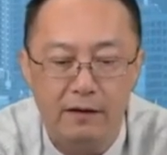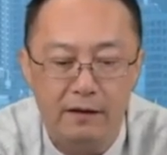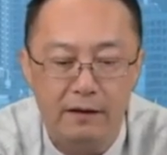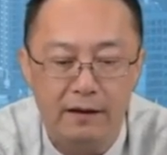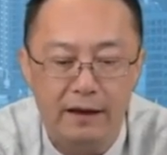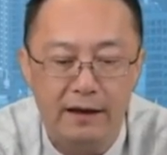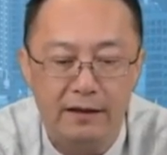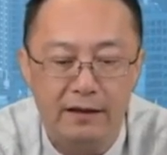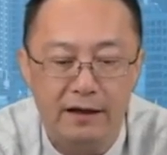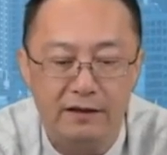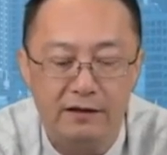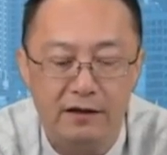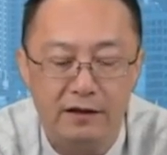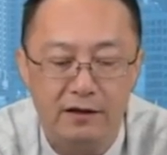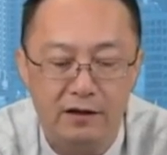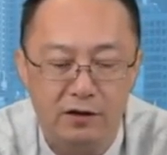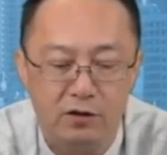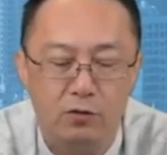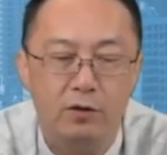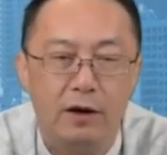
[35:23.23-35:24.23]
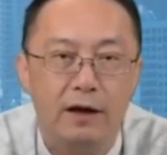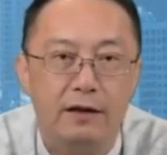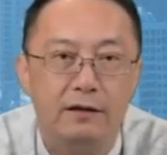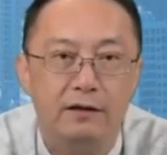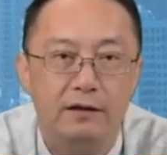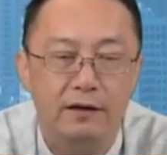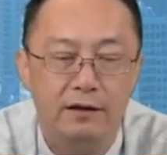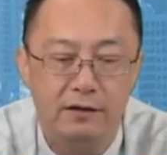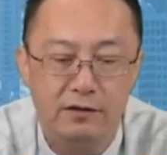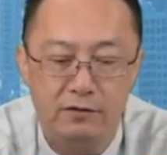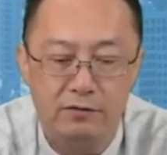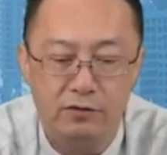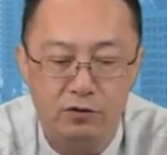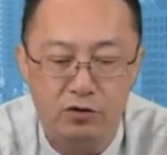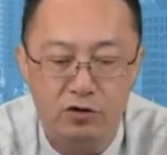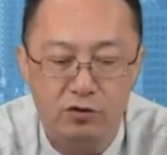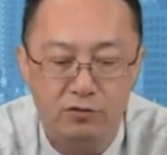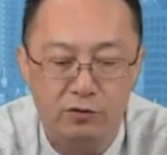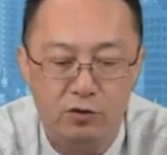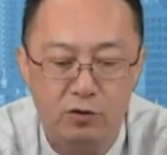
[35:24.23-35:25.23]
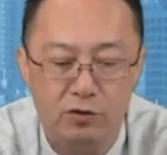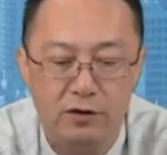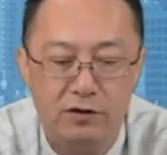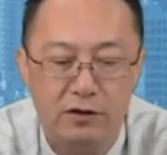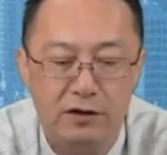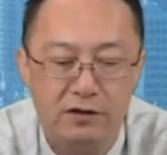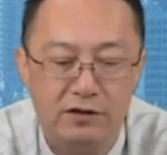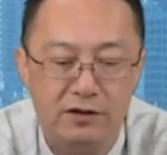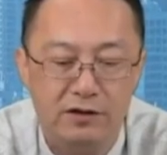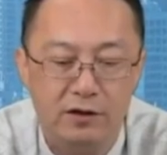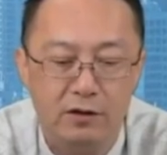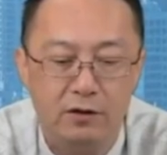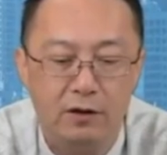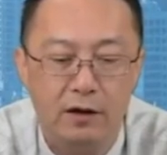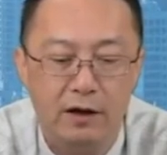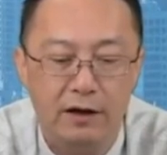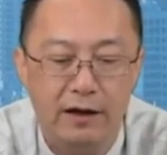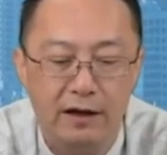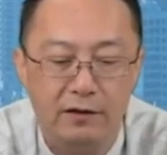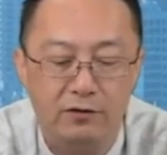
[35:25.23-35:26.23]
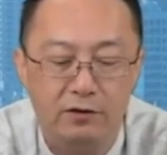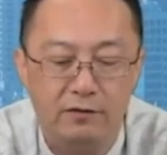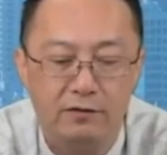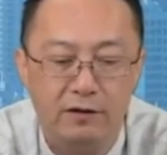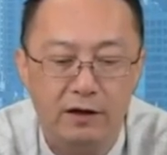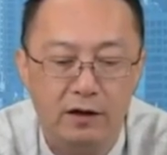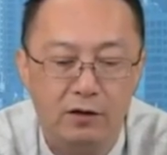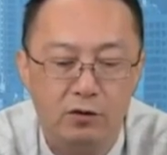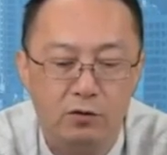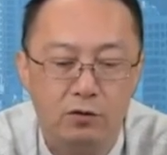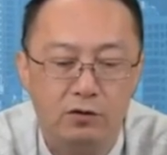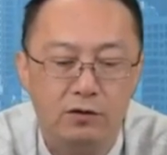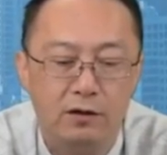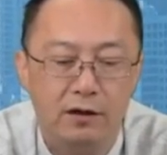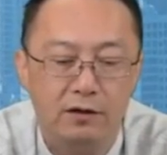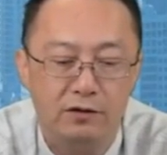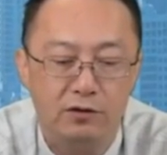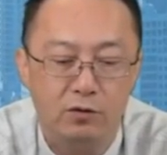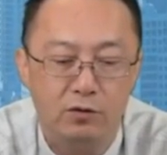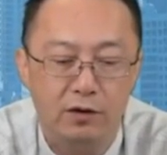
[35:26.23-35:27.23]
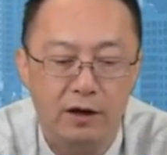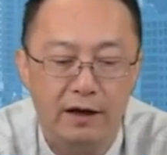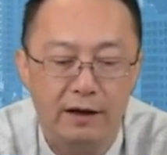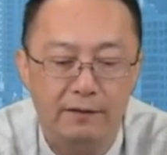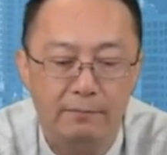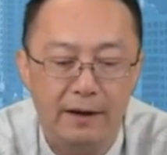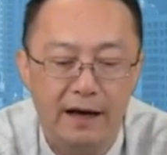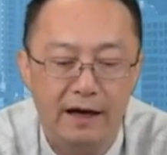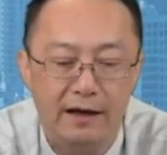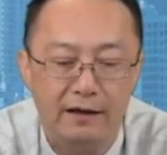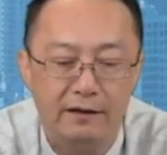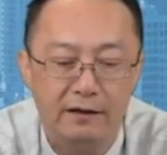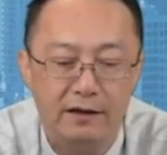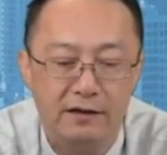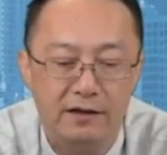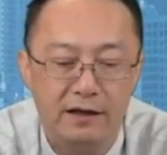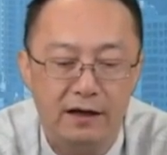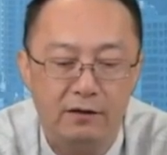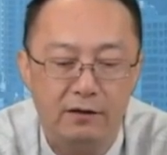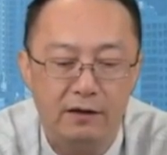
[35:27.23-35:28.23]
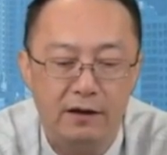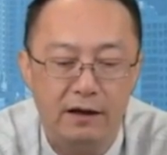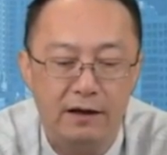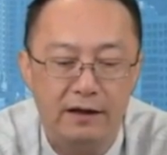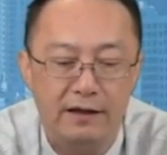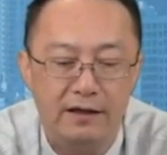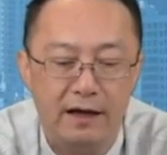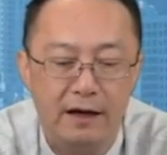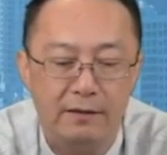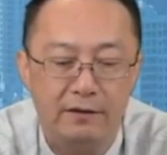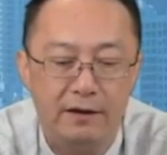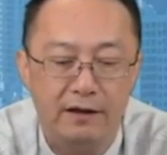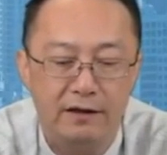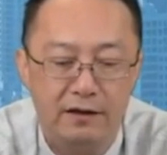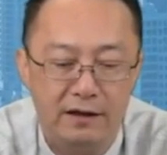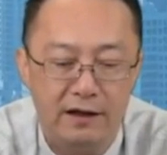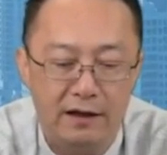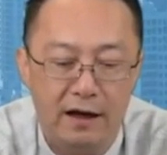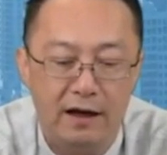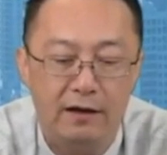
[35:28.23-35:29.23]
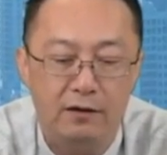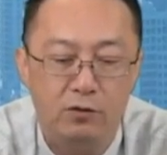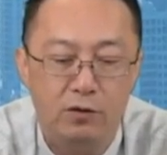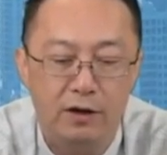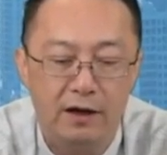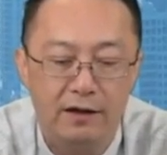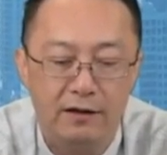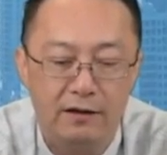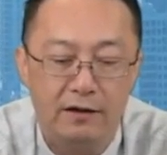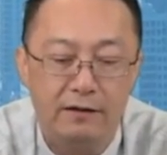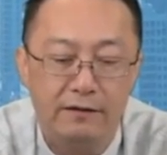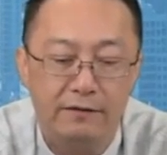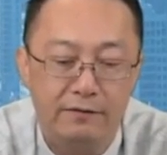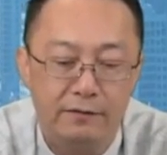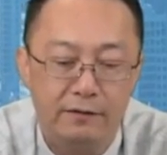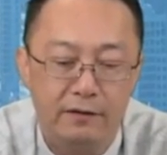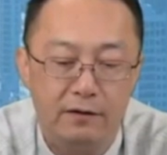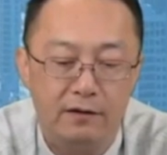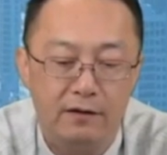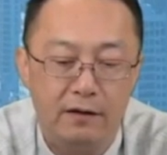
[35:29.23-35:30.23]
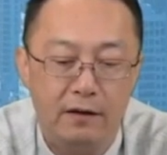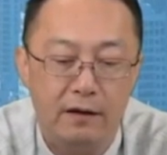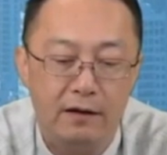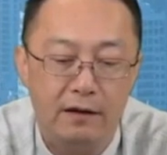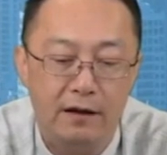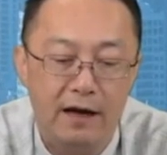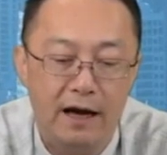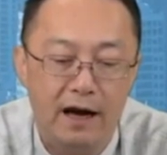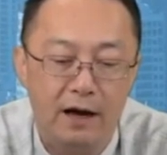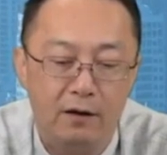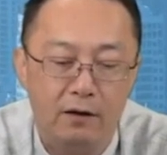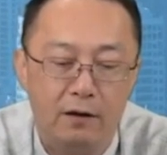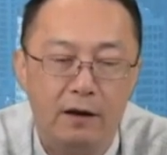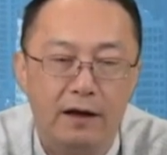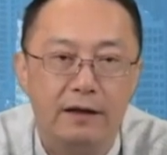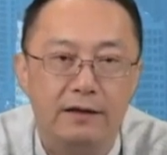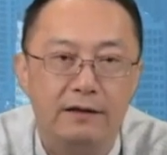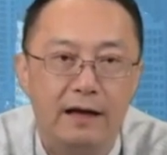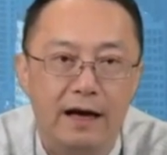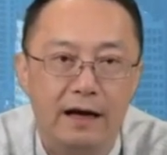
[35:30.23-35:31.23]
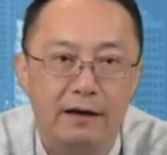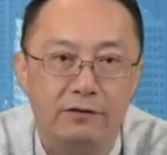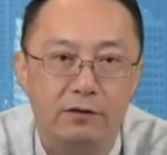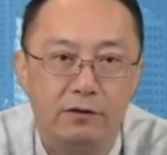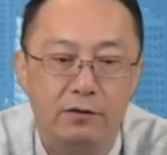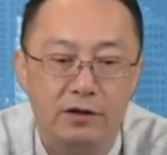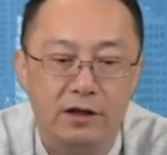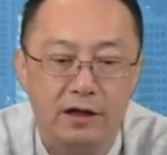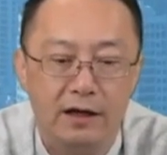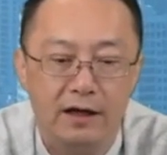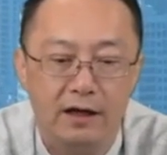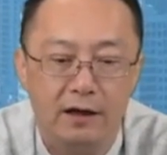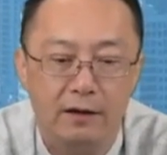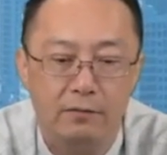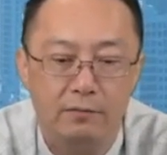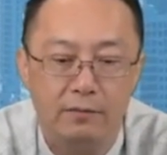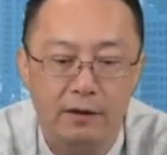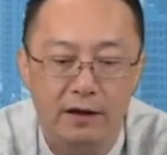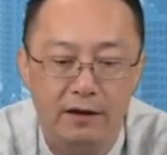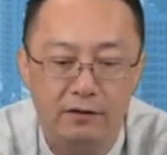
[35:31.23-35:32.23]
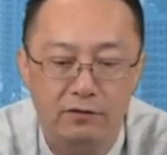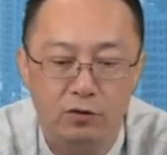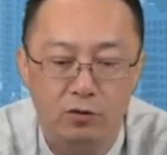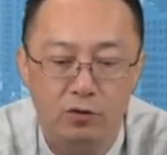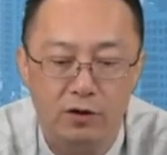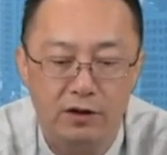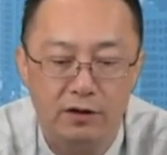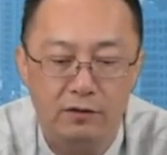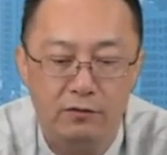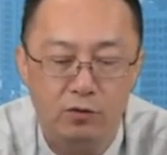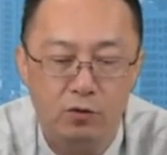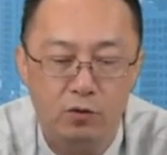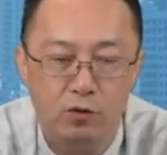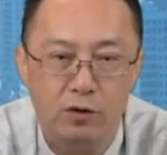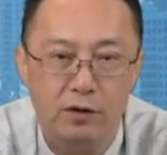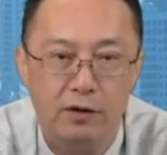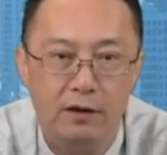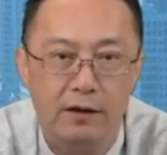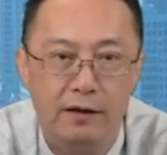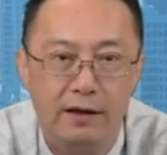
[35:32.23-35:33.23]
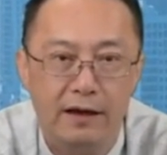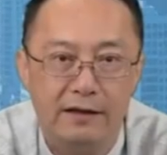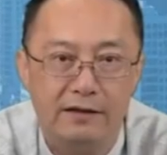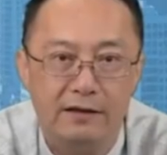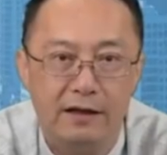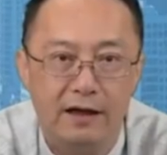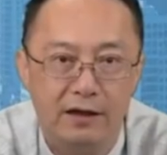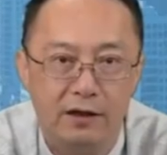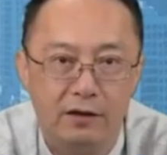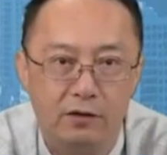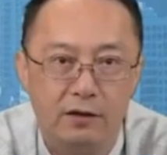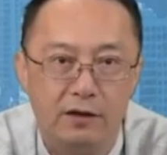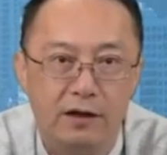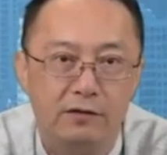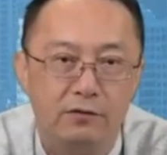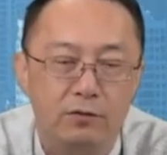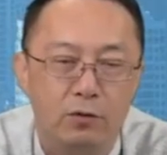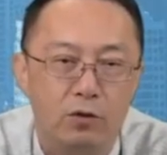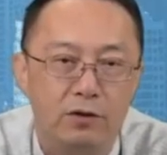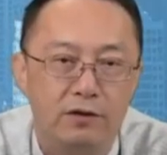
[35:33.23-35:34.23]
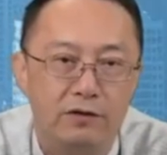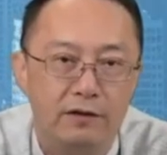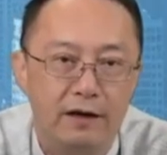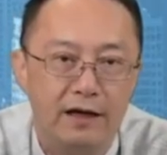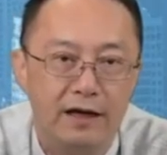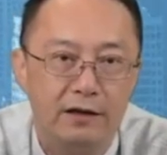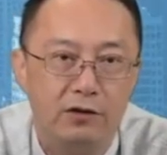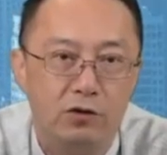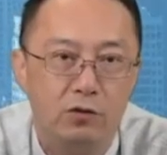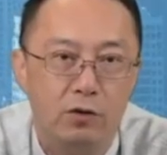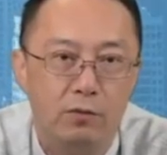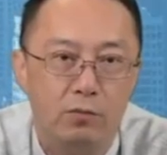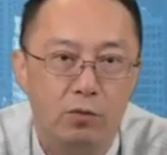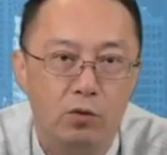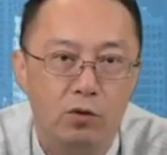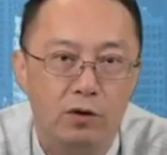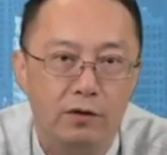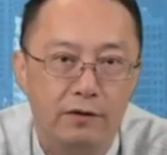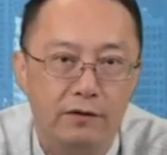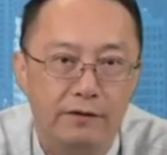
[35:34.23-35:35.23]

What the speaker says: At least in the US, the future focus is still on electric vehicles, so cutting back in this area is obviously not great. Now, aside from GM, if you look at Ford, let's take a look at Ford's financial report.